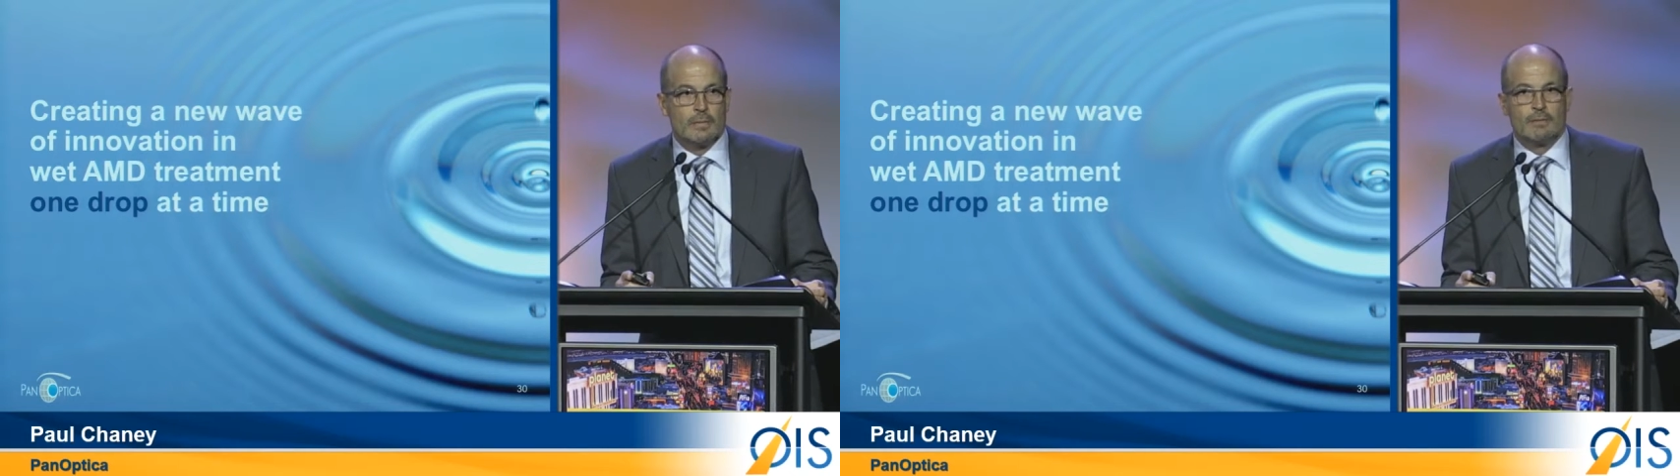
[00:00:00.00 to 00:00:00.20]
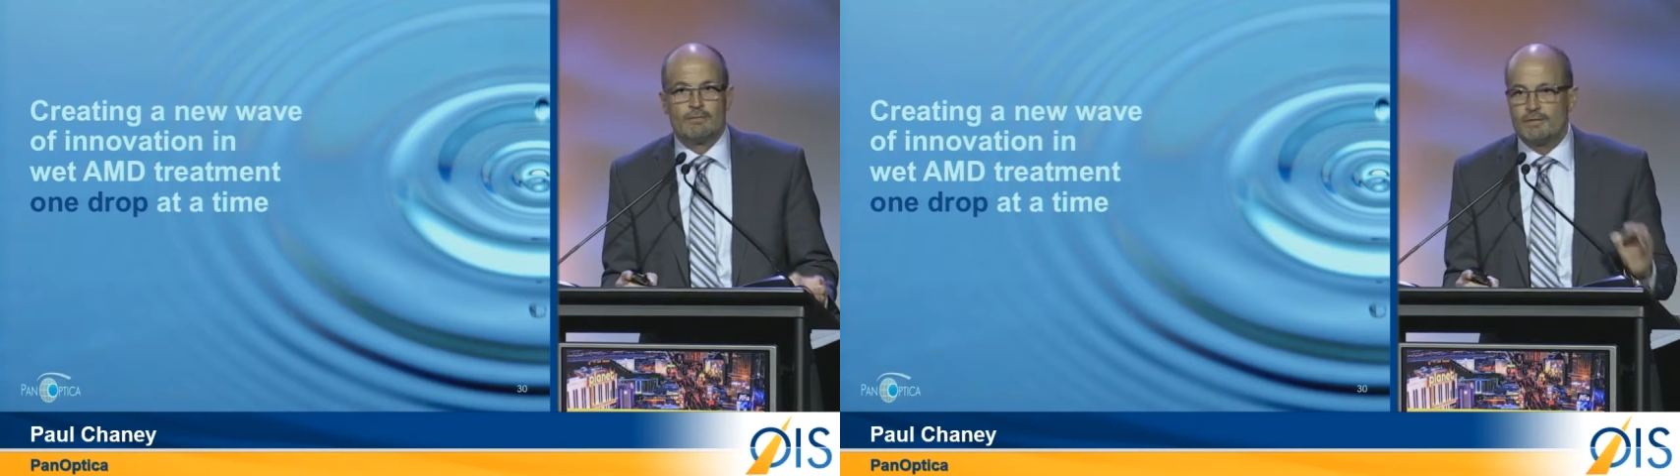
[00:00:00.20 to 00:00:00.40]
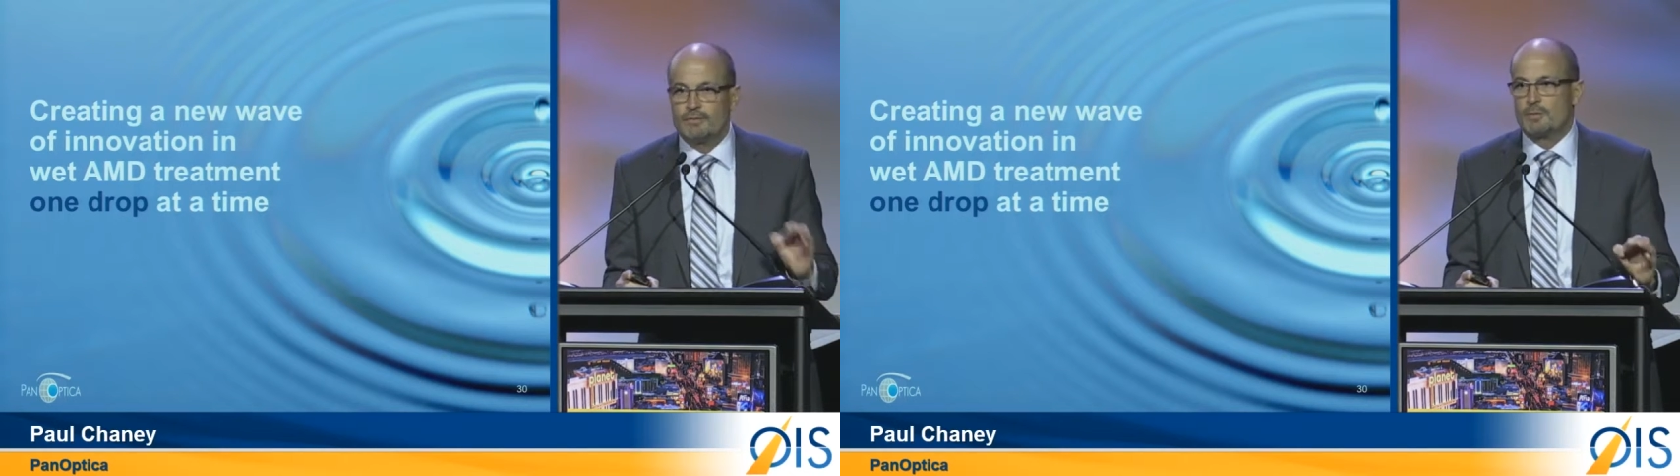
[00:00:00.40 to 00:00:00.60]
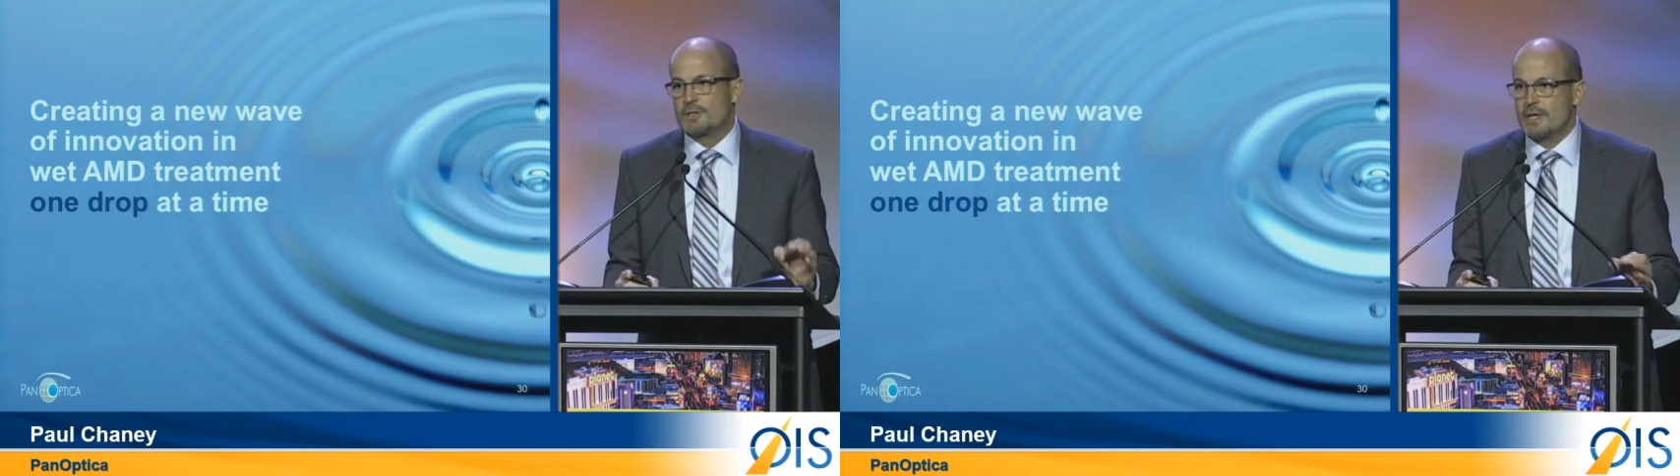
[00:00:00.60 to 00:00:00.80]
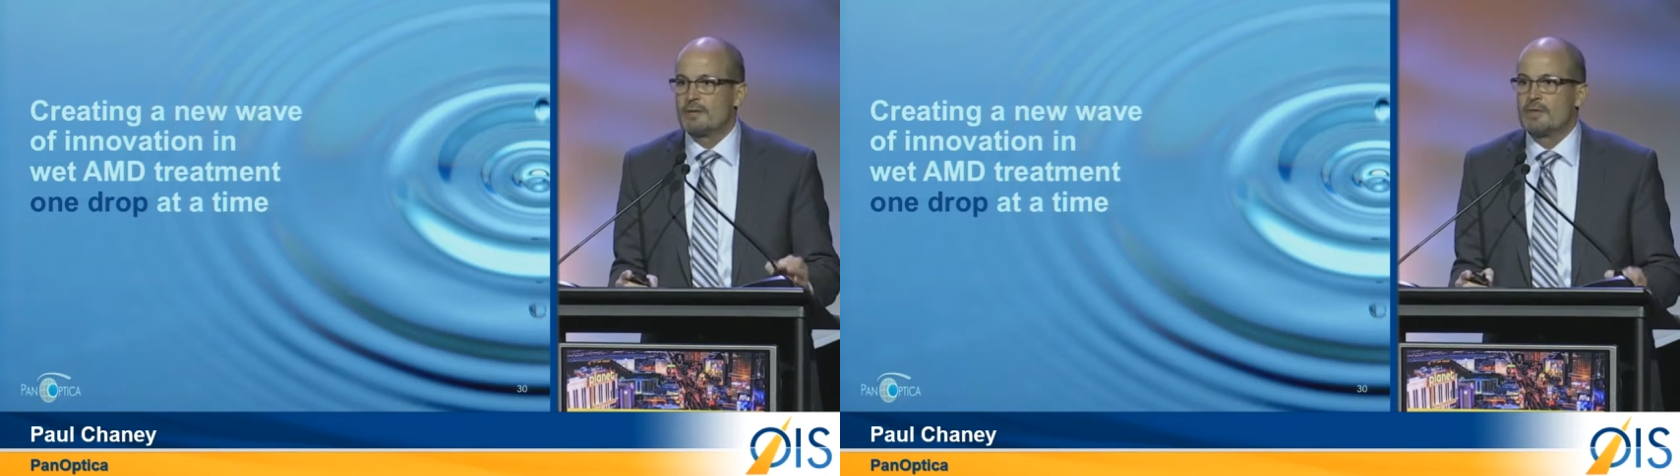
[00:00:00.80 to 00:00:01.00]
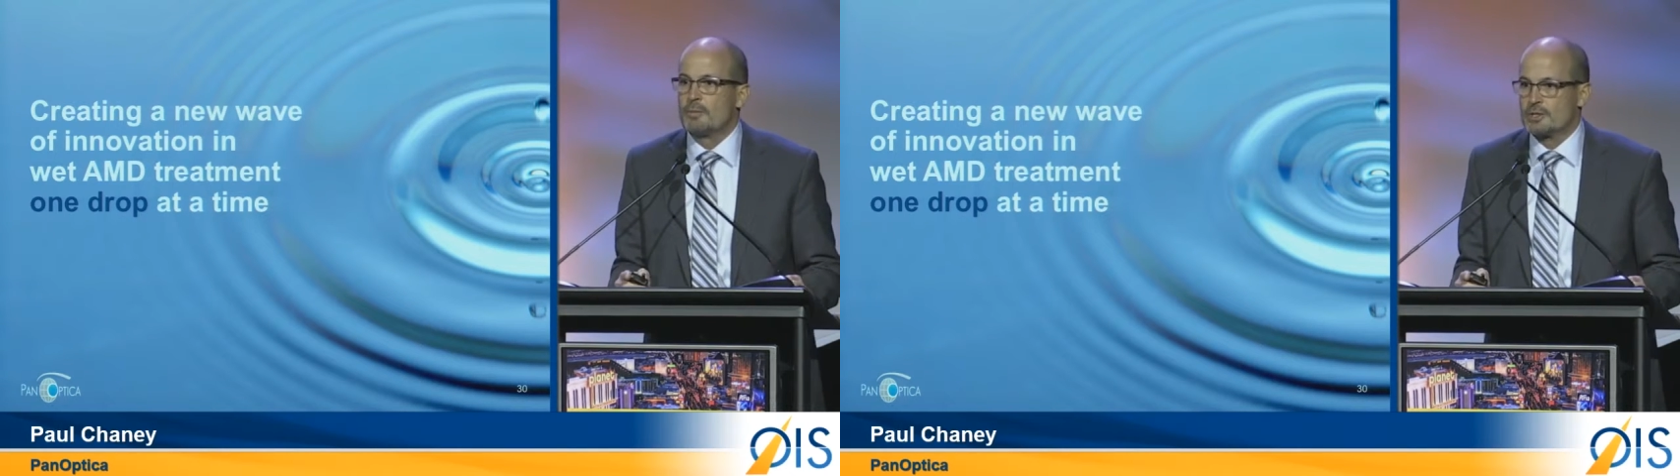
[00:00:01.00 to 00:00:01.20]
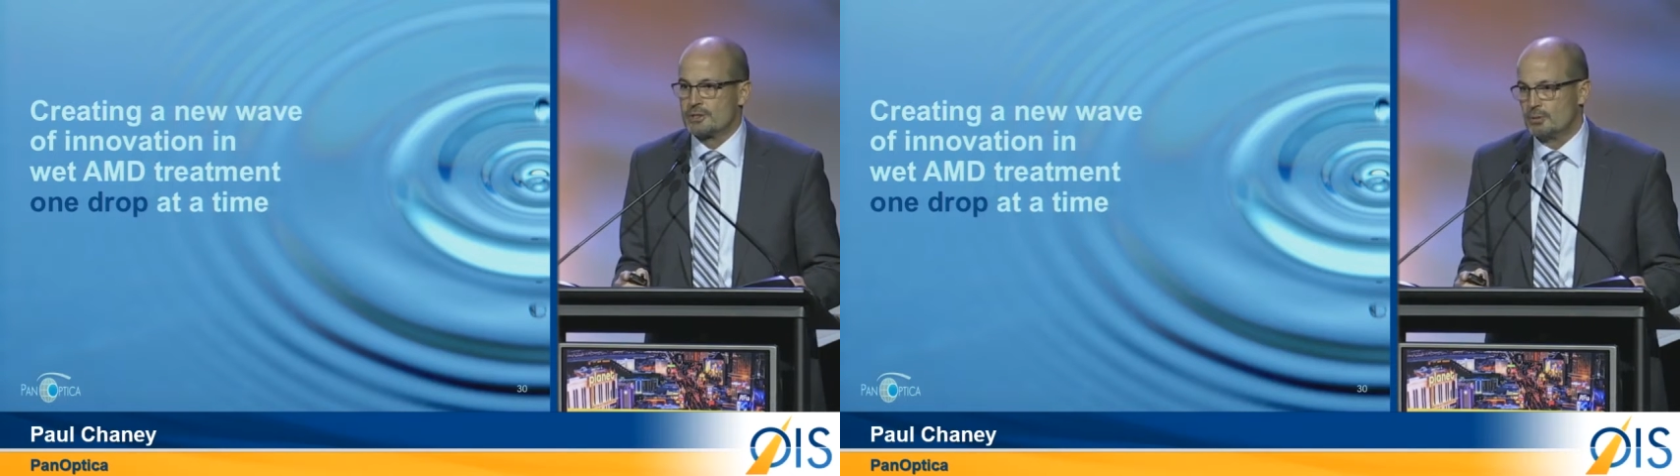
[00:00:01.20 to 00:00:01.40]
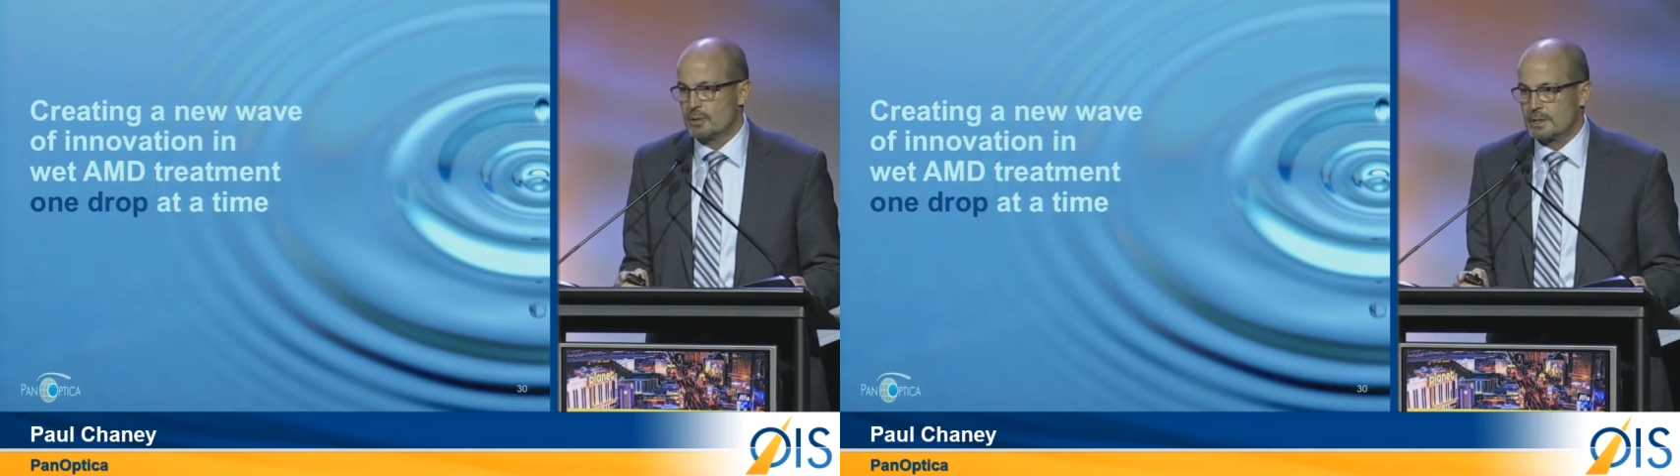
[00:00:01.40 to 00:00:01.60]
50% of them are
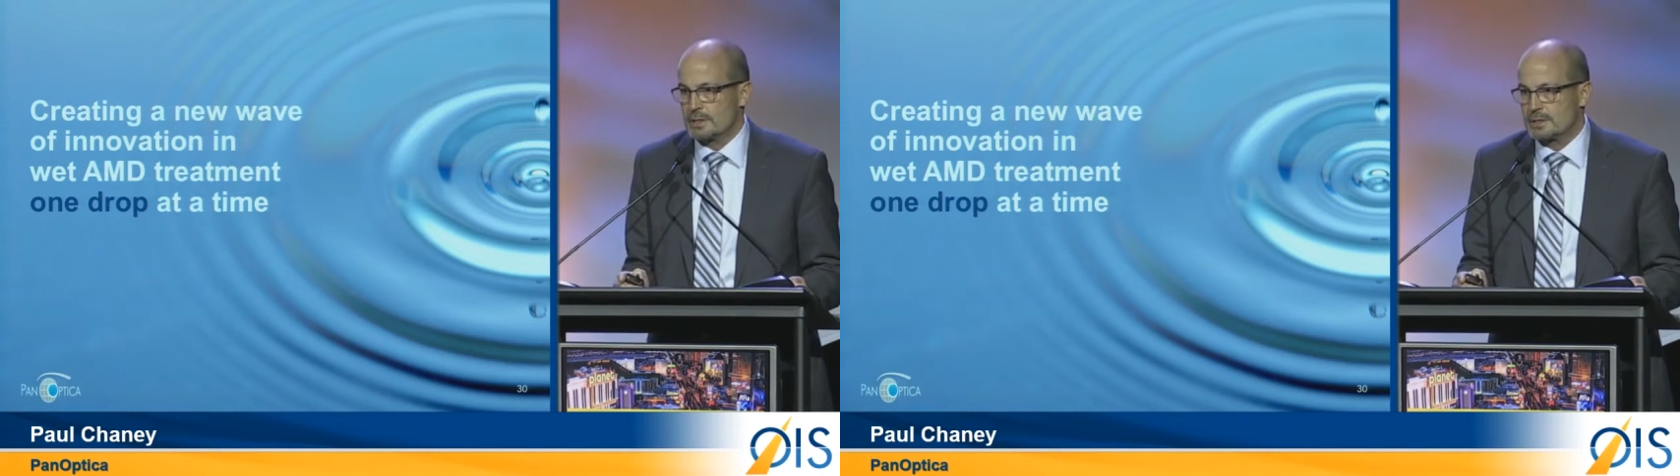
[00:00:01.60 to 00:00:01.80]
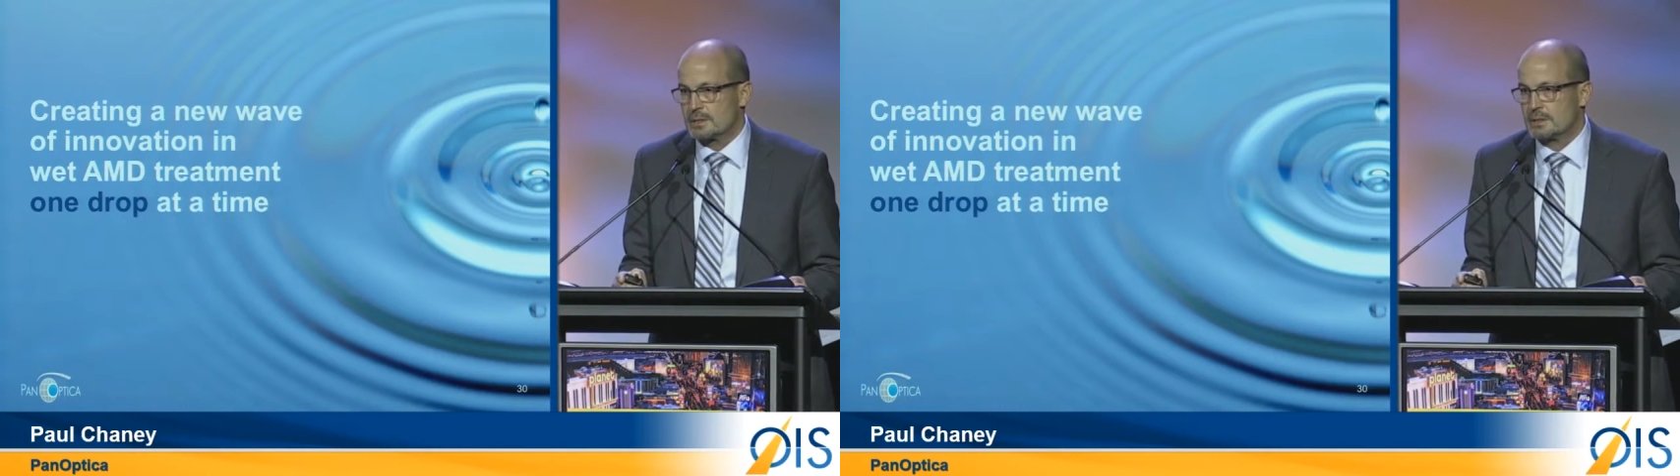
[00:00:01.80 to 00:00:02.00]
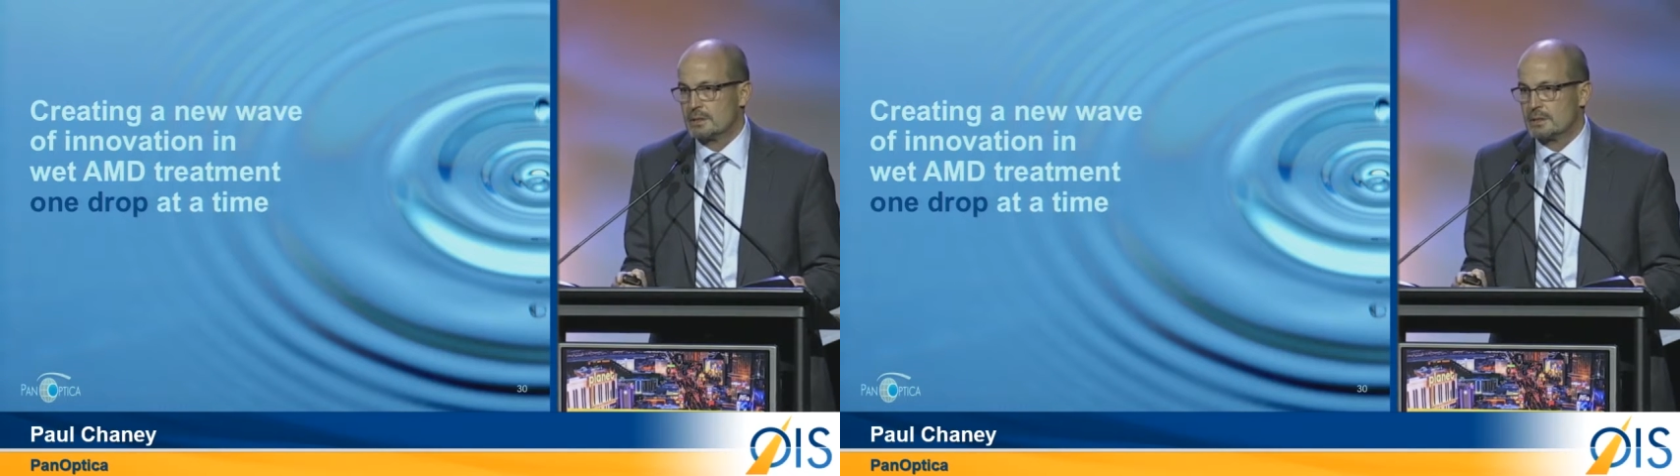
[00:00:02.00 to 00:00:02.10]
still with us.